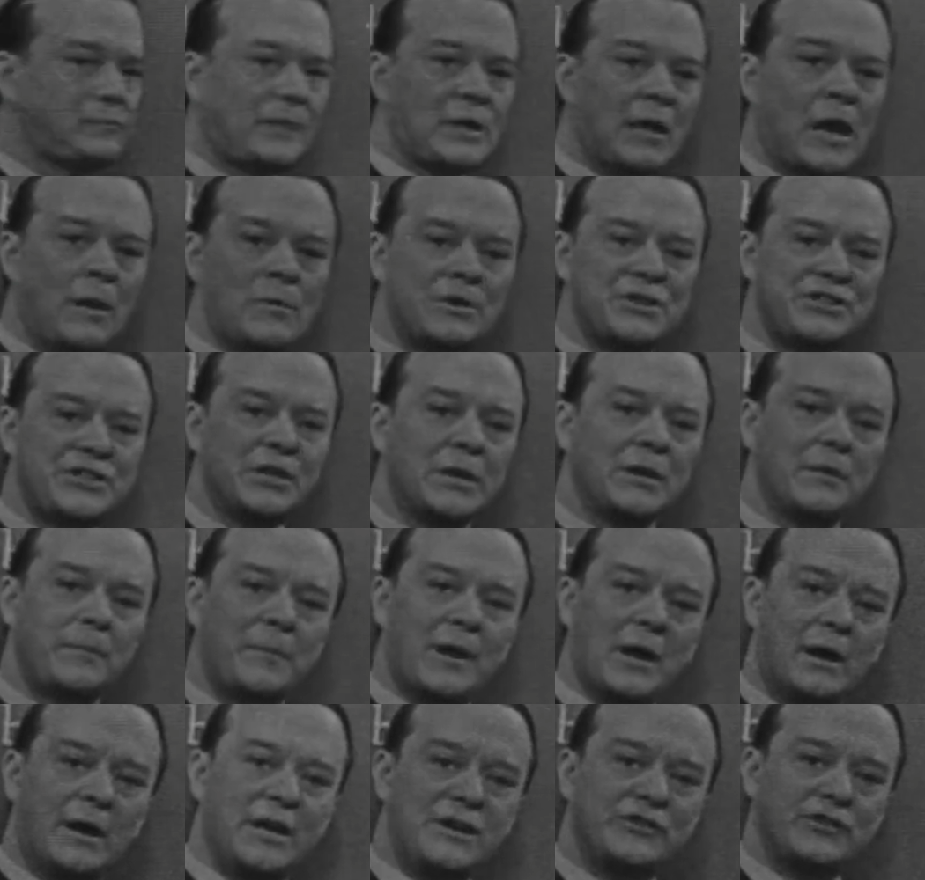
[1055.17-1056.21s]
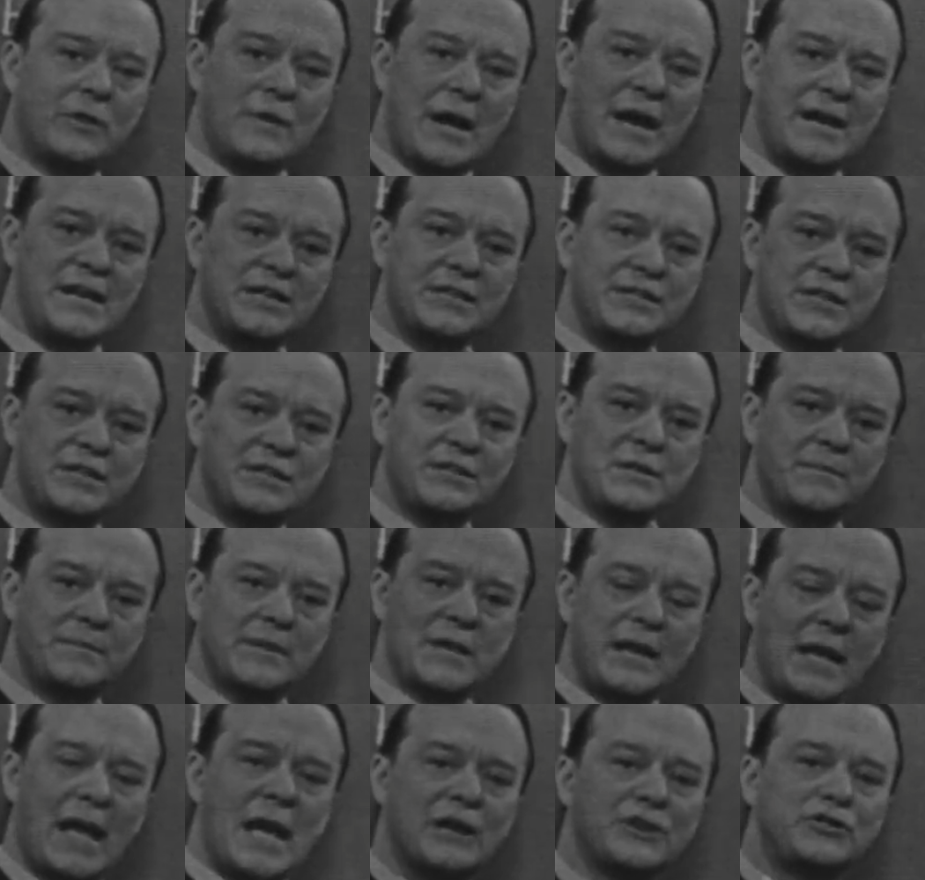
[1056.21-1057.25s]
Now, a syllabary is a writing system
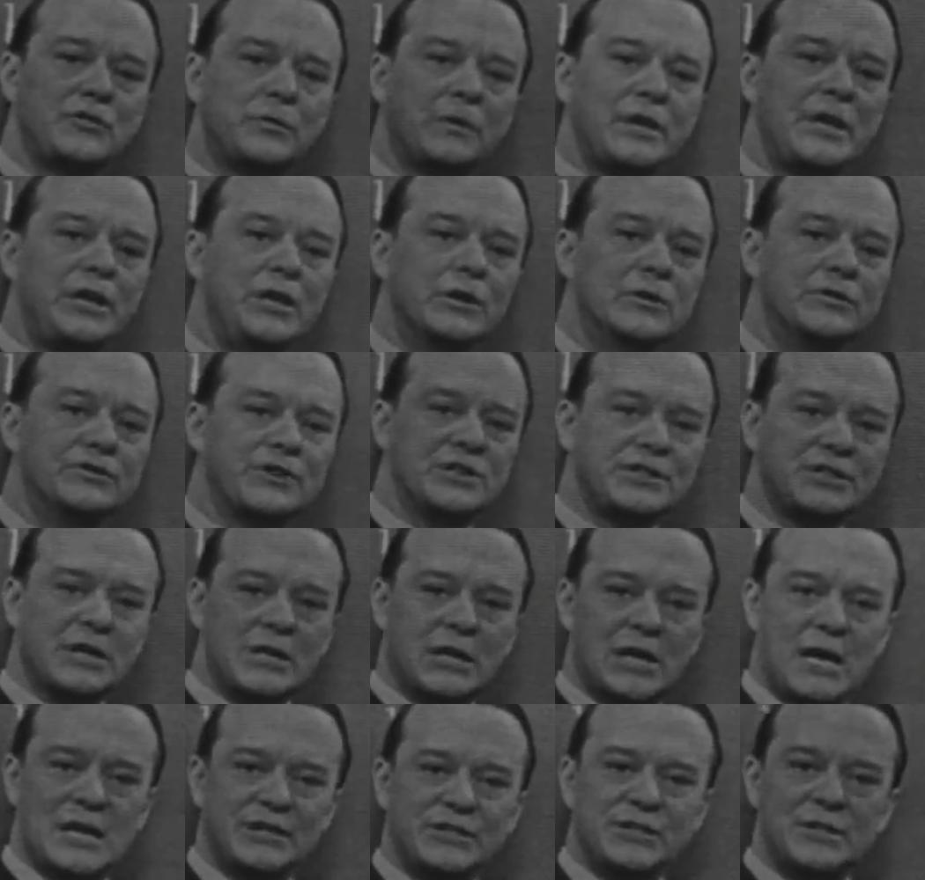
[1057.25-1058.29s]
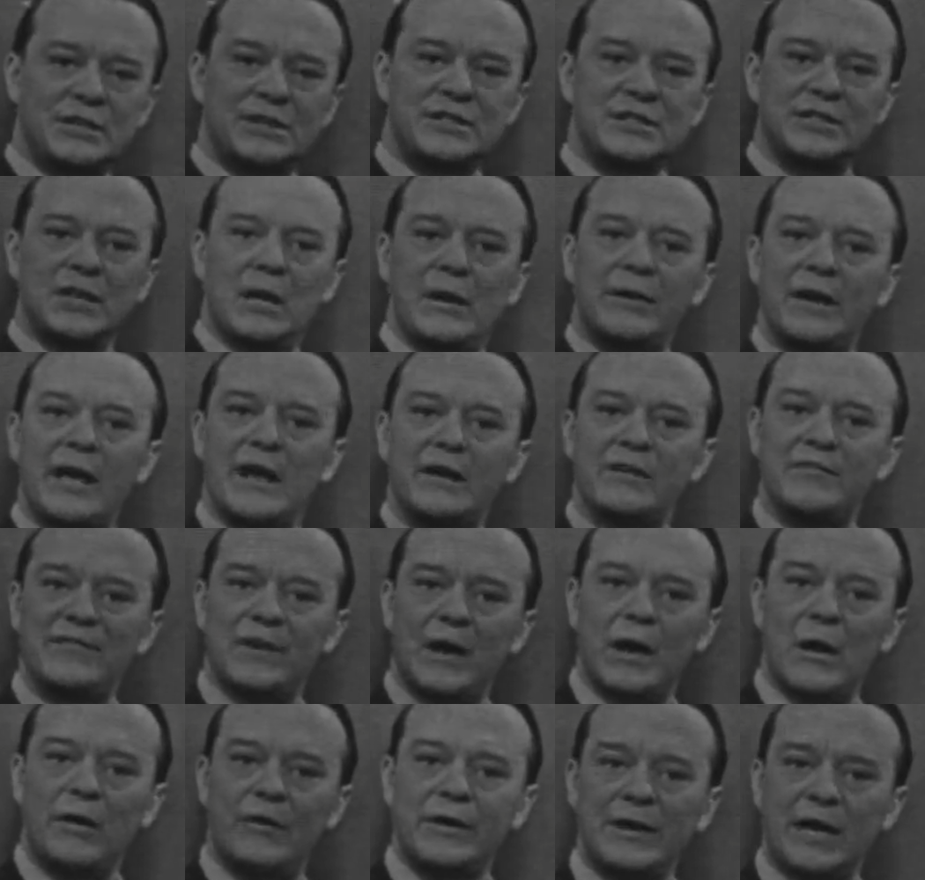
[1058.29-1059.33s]
that actually uses a consonant sound and a
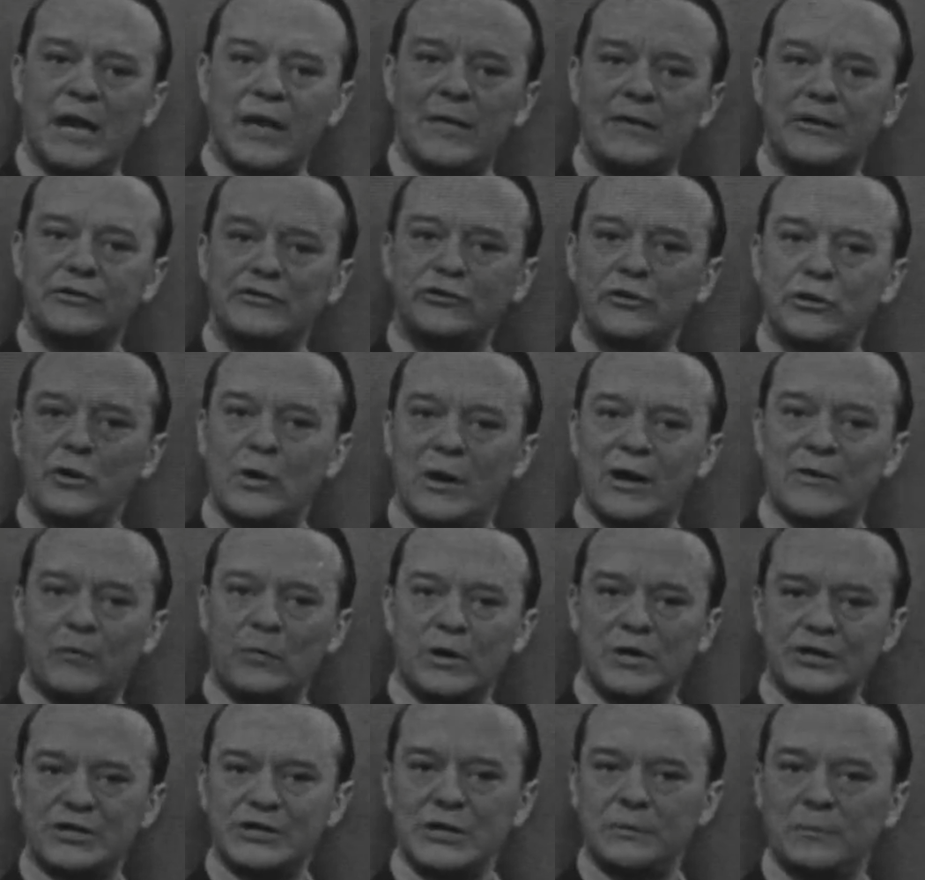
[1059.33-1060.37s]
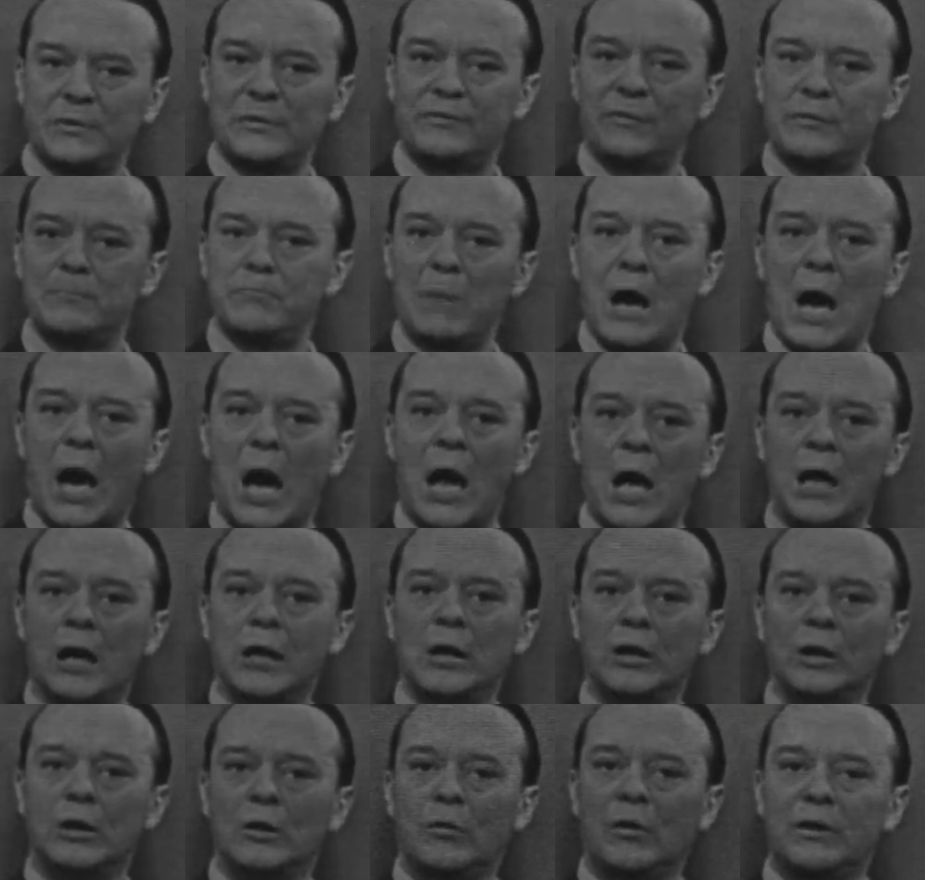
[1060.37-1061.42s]
vowel together. So you have one symbol for ba,
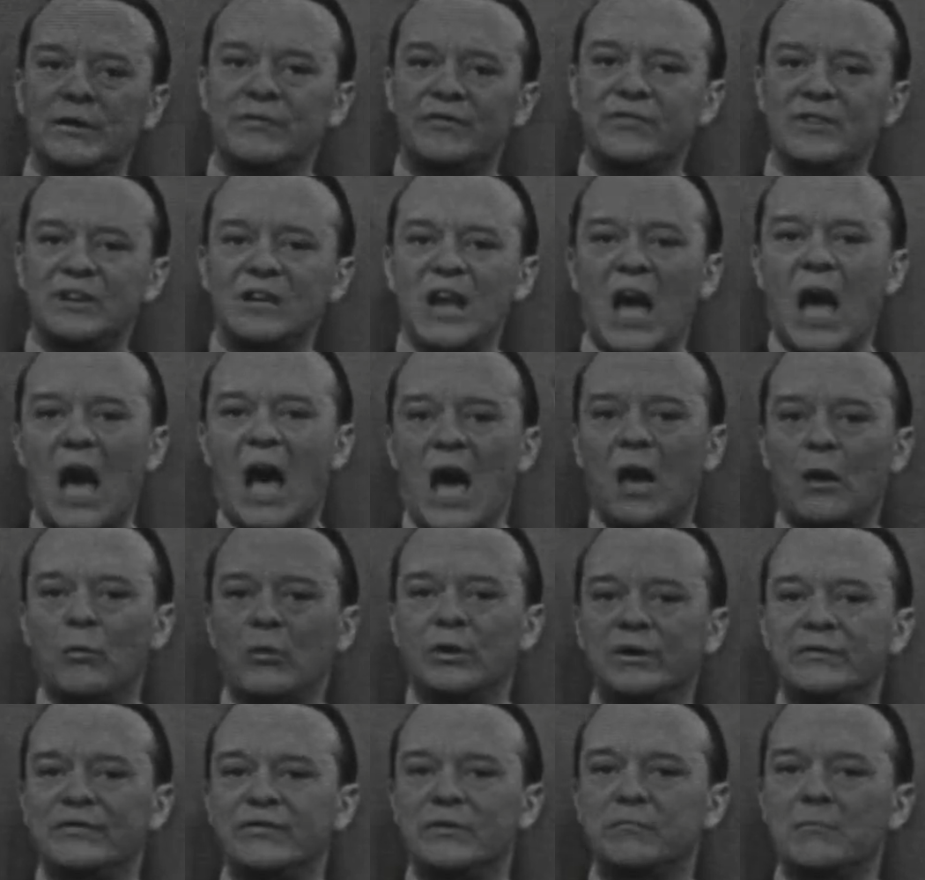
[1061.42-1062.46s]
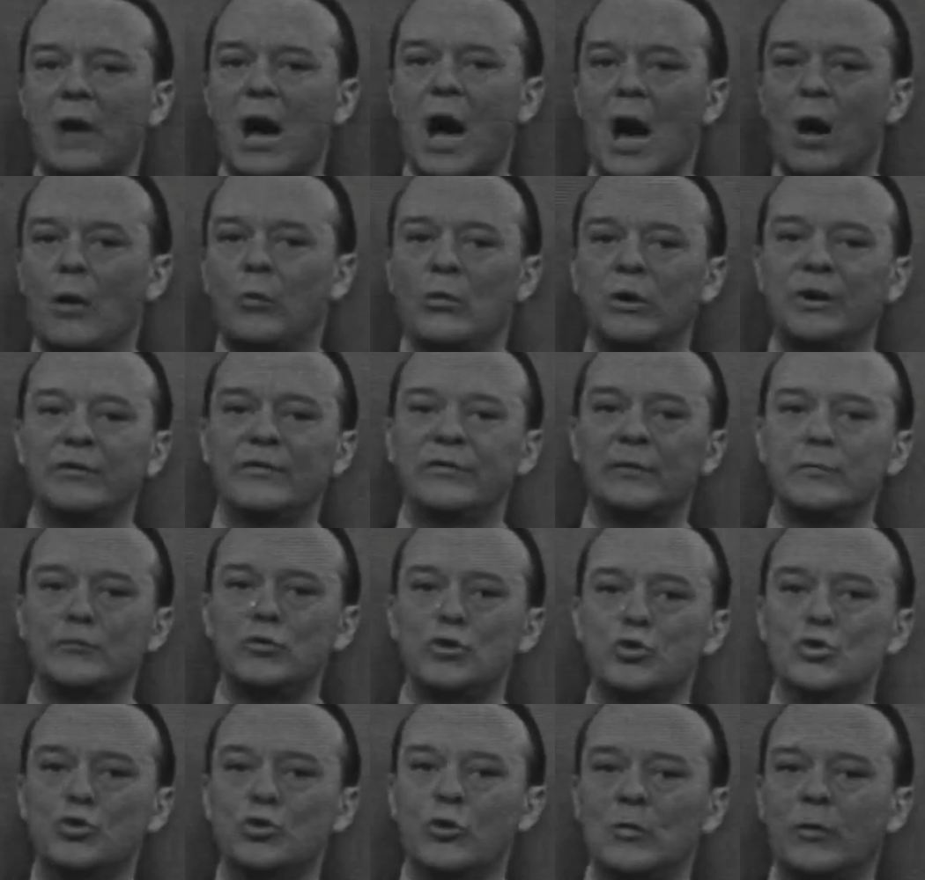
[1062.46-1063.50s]
one for na, one for ma, one for
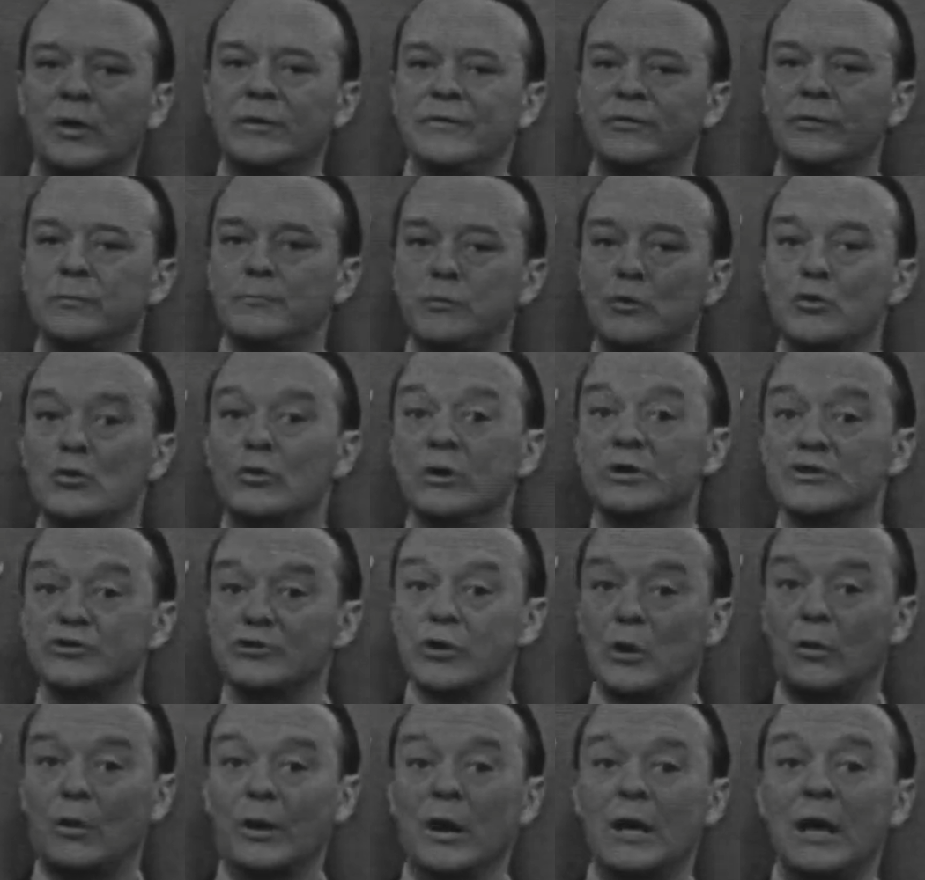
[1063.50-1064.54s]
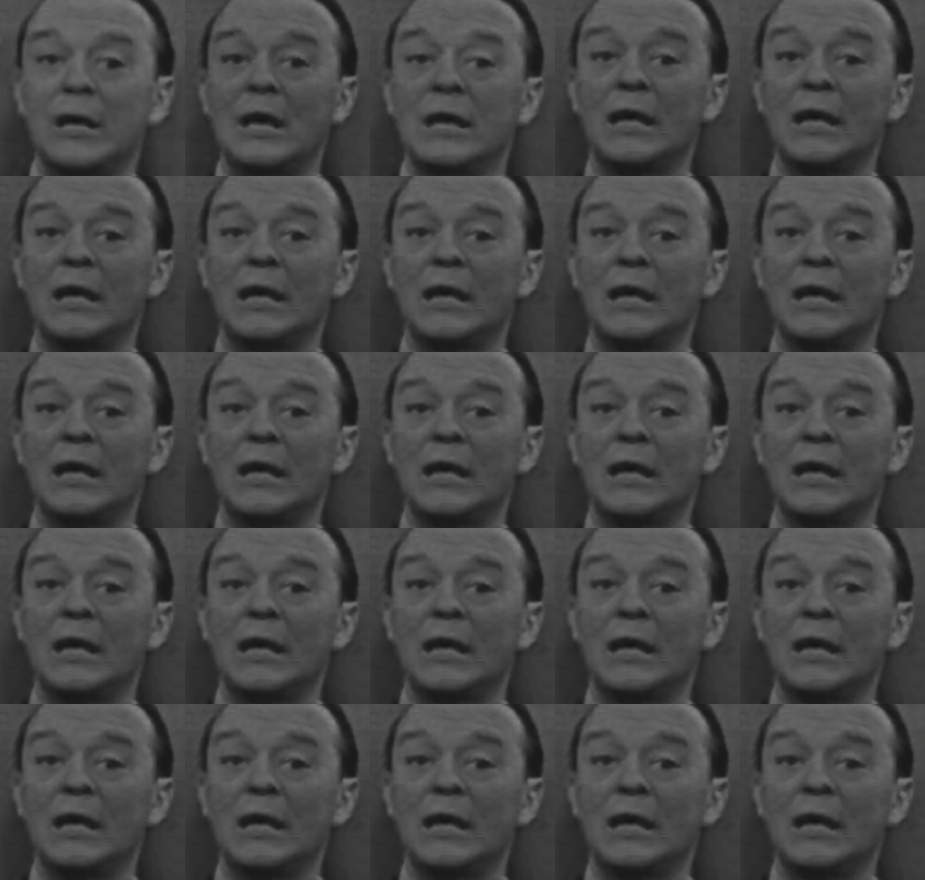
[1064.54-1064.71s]
mu, one for pu, and so on.